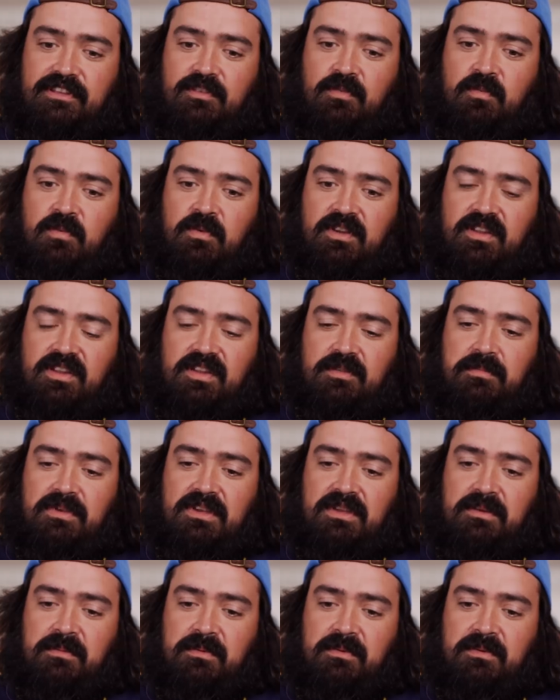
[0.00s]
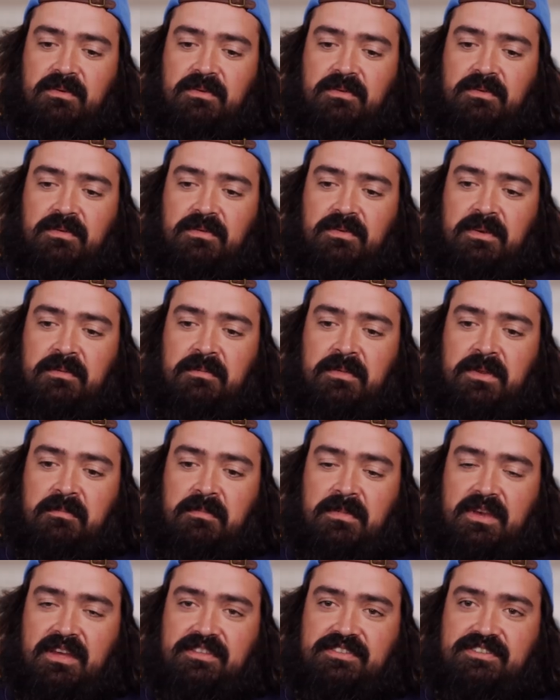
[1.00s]
One of the people I'm going to
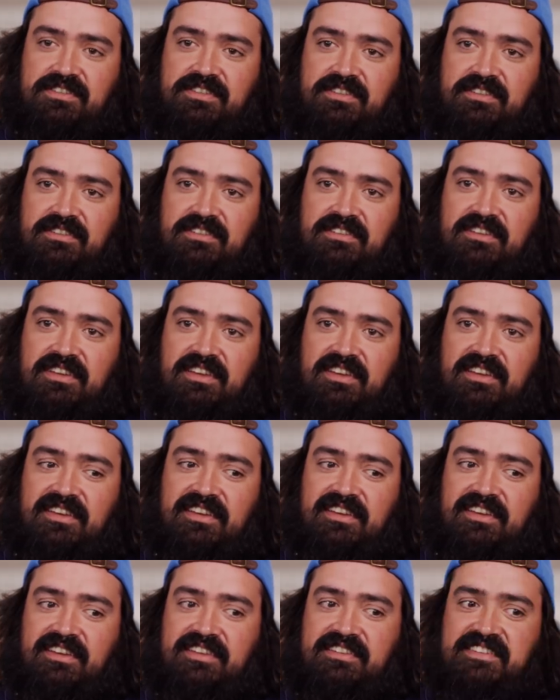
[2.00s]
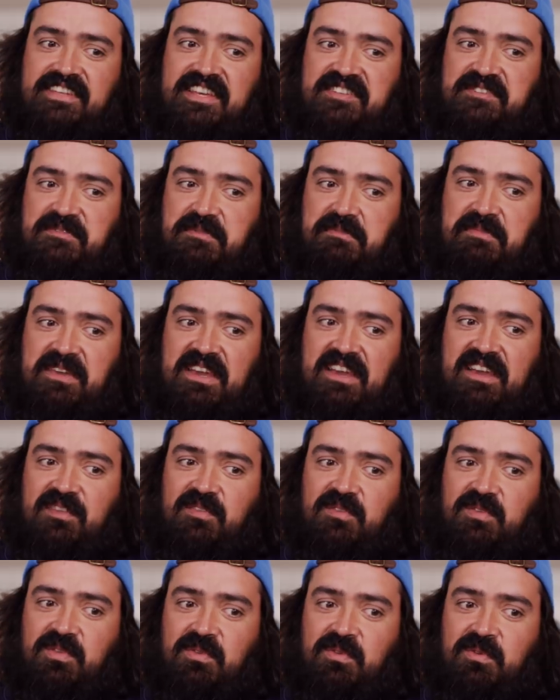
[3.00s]
mention, it takes me
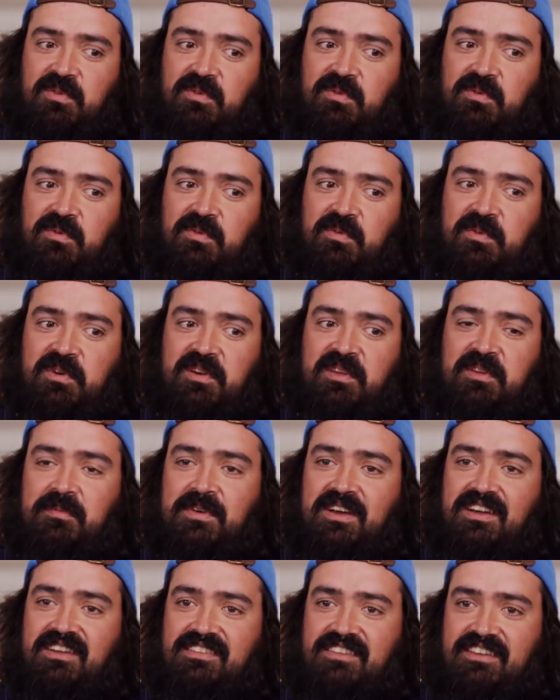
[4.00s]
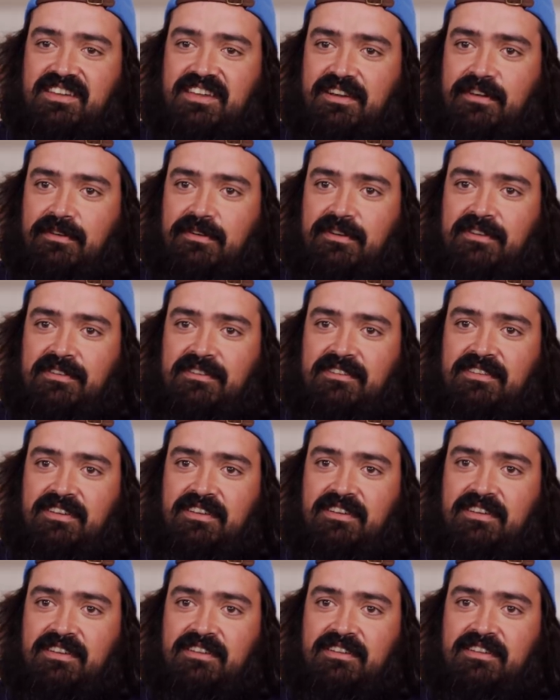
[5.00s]
back to working behind the counter
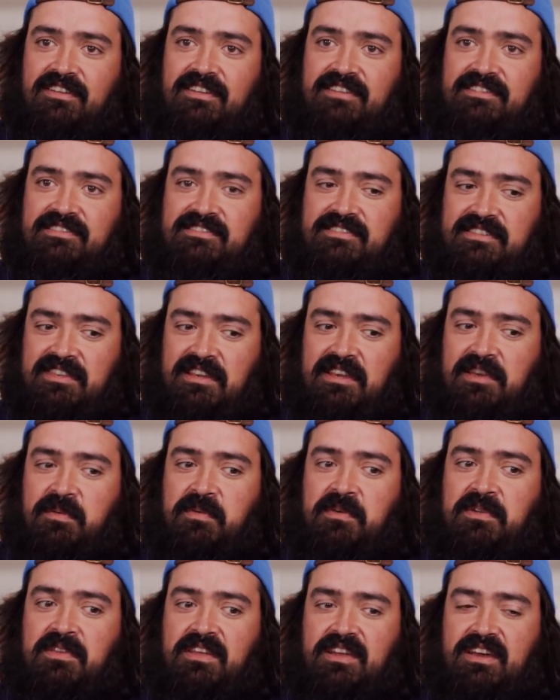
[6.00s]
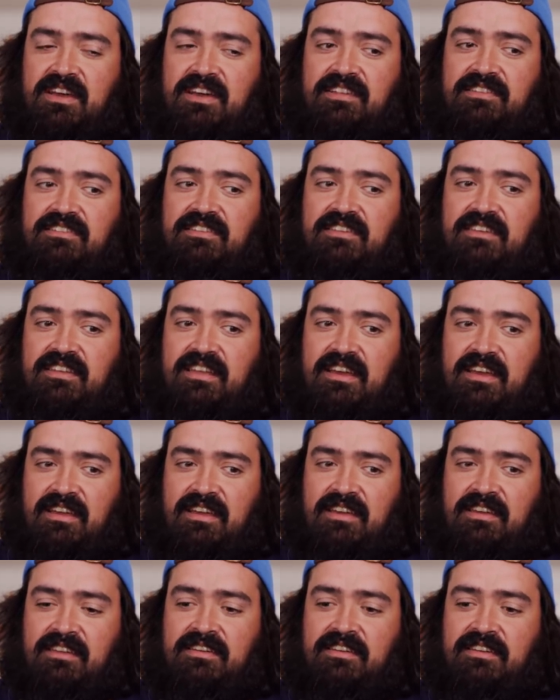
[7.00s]
and seeing where they got
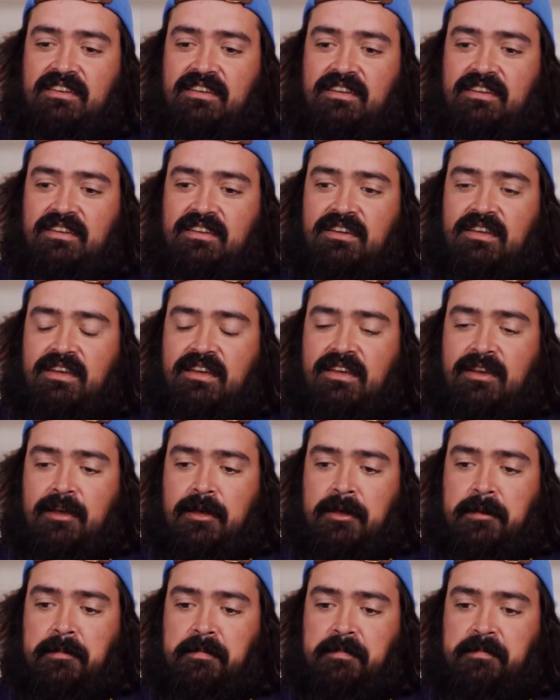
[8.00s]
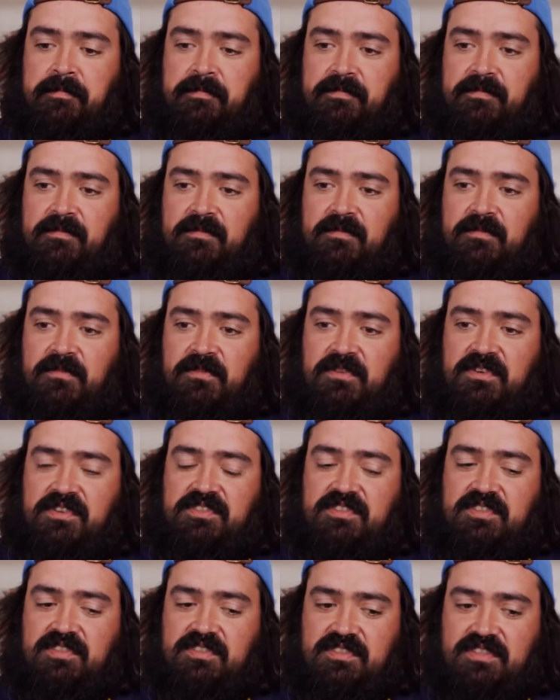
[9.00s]
today. Um, for
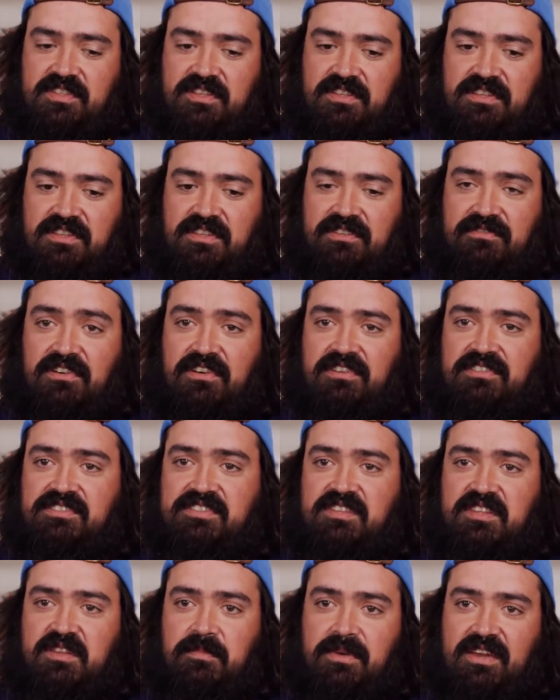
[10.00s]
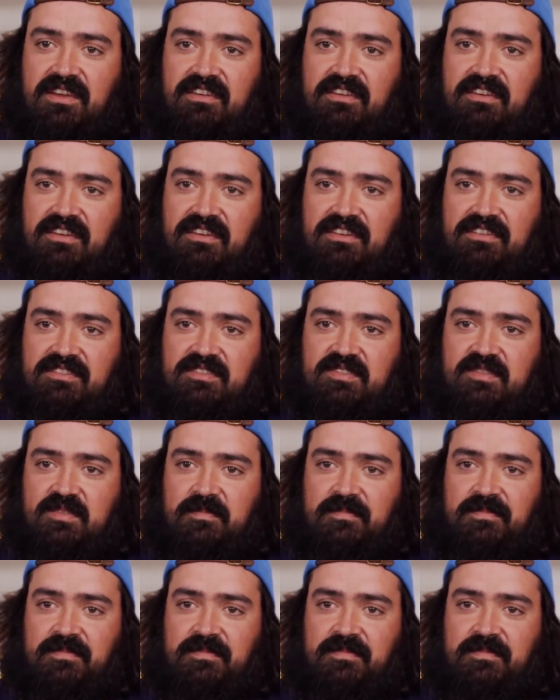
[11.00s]
instance, the, the Vault Seed Bank guys